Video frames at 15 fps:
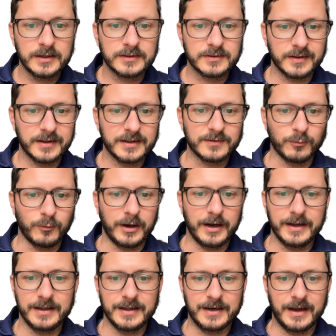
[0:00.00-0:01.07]
So that's
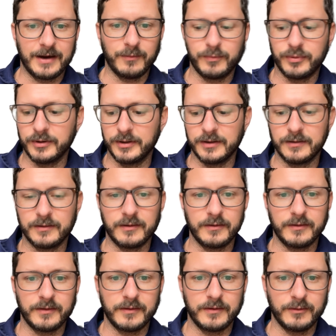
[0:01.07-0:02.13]
why it output
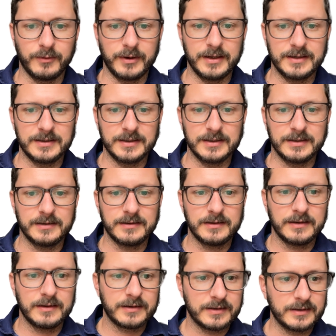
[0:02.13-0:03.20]
the way it did,
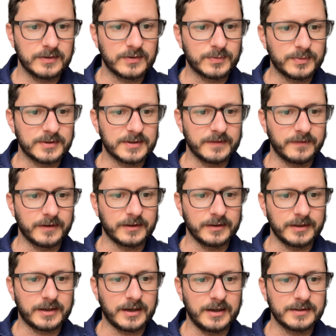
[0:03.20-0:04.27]
is
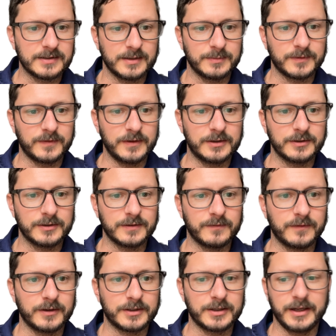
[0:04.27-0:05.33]
specifically concepts, features, and
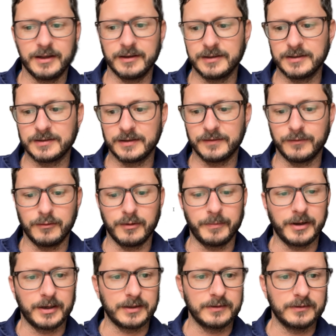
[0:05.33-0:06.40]
functionalities. If we went
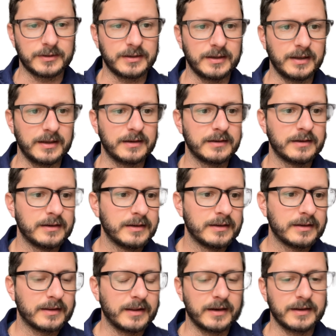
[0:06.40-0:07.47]
back and looked at
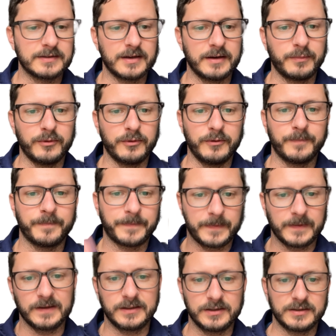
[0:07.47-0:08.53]
that example,
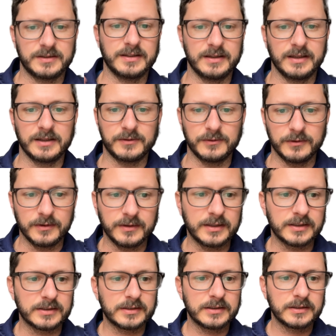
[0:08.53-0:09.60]
it just did that through the
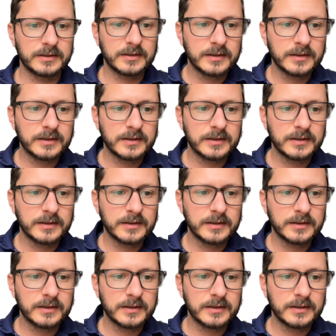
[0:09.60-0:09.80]
list.